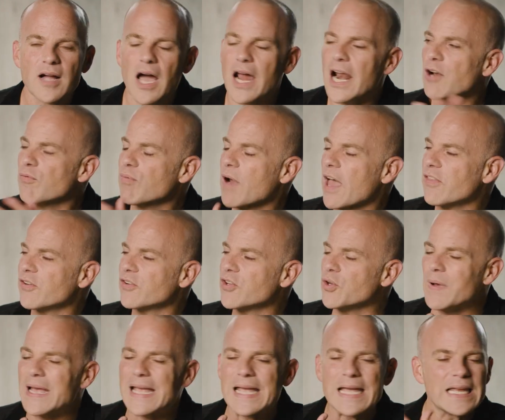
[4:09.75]
God, I'd rather
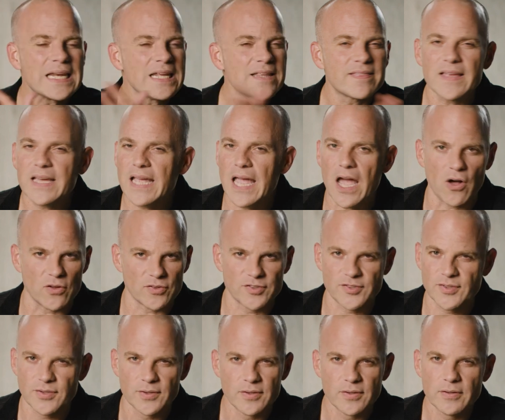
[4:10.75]
do anything
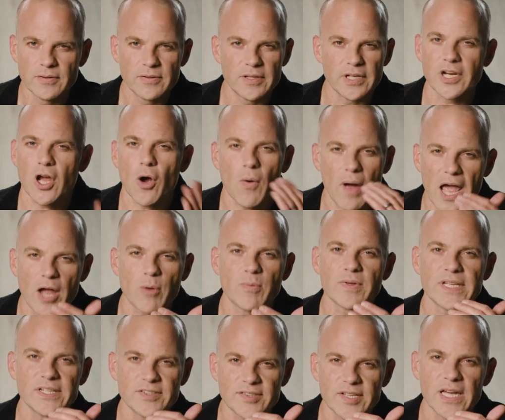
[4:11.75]
else than go hang
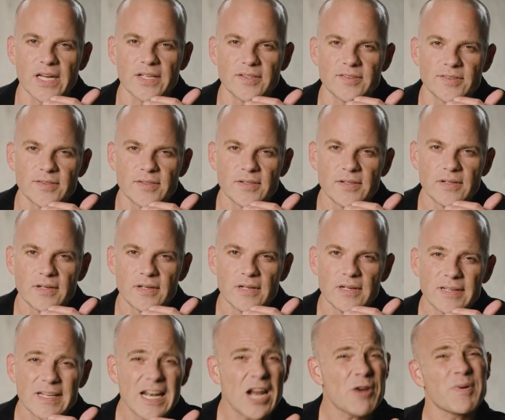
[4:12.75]
with these kids.
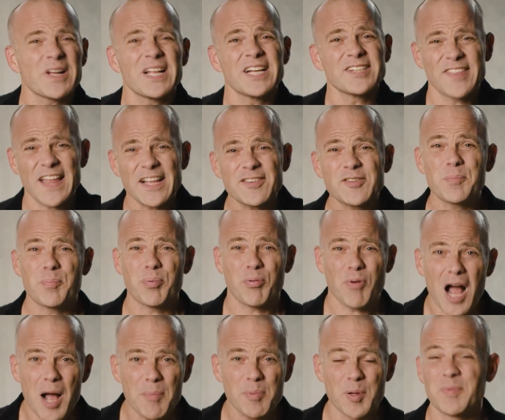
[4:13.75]
And I realized that's a
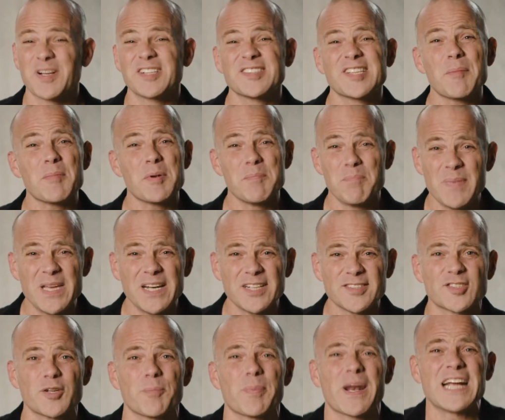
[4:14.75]
problem because I'm a
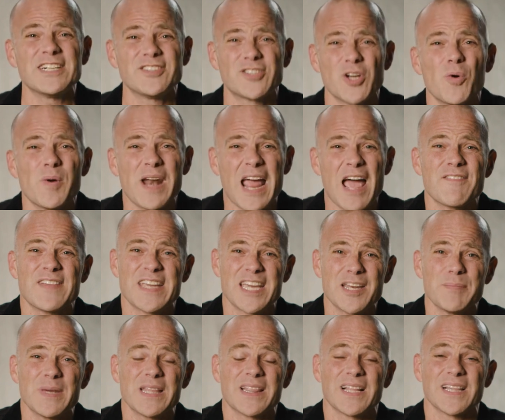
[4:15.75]
minister, but I don't have
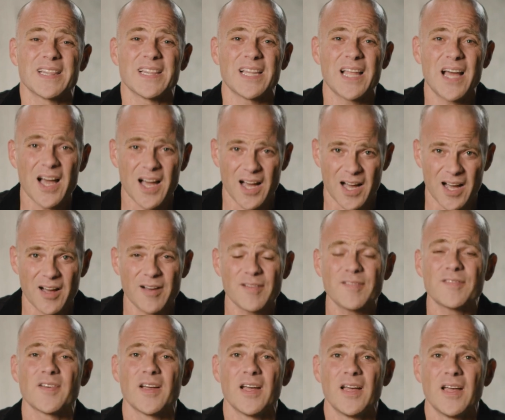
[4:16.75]
in me the
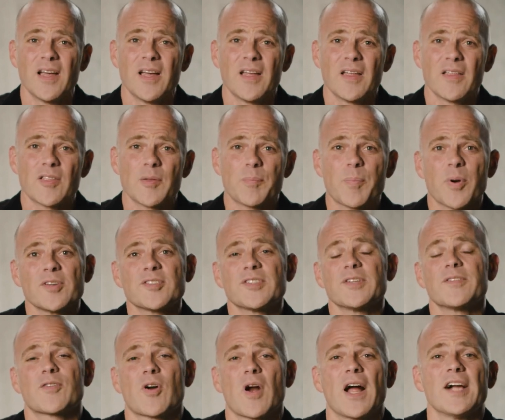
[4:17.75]
love the
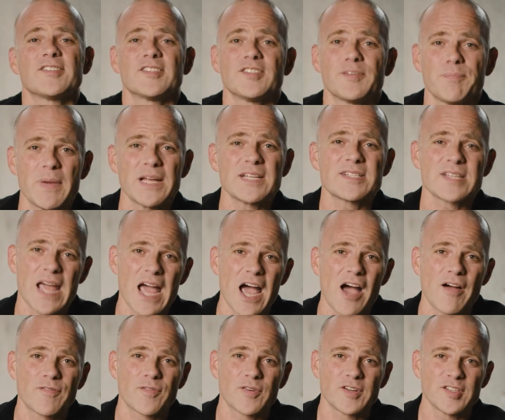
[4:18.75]
person of Christ is meant to
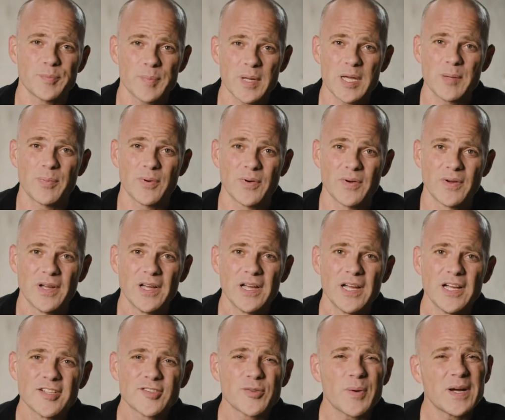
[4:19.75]
have for His people.
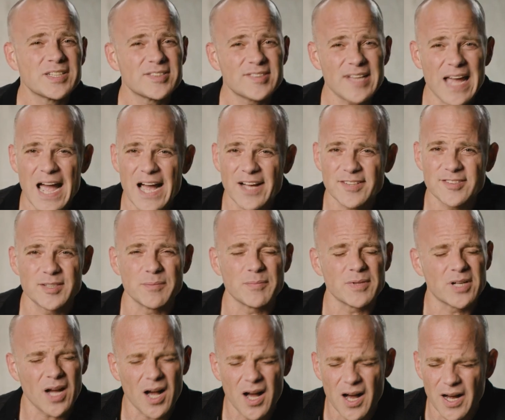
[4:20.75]
So I just asked
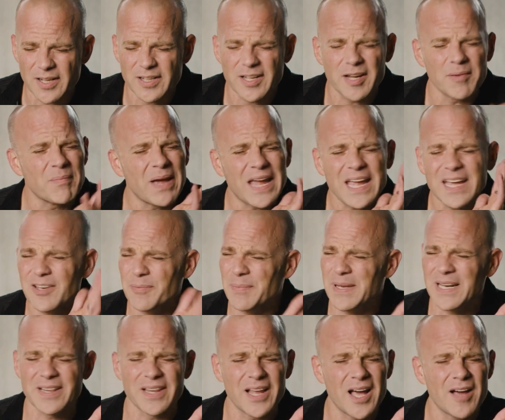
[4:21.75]
Him, God, command
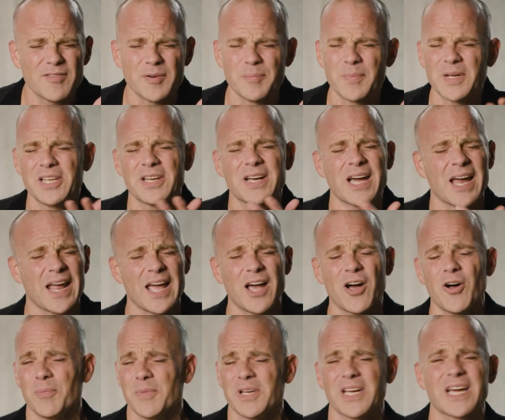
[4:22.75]
me to love them, but you got to
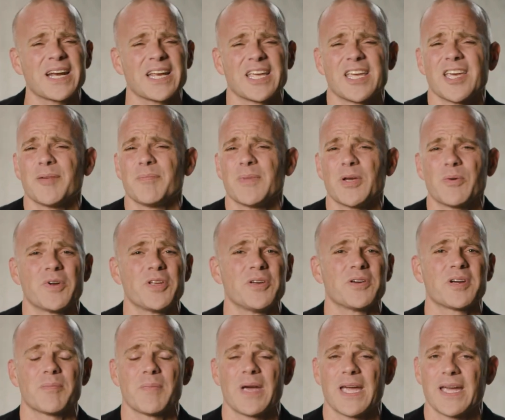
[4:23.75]
help me. You got to give me what
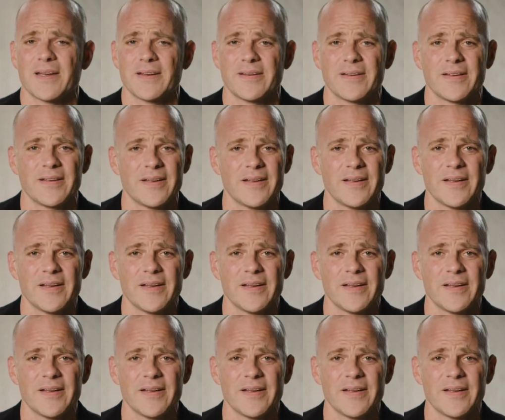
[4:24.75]
you command.